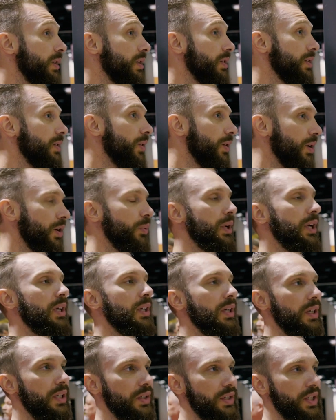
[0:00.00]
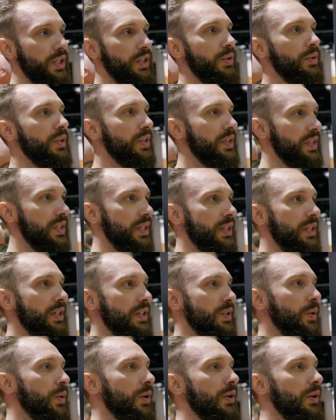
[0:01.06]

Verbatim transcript: it," or are we going to continue to see this,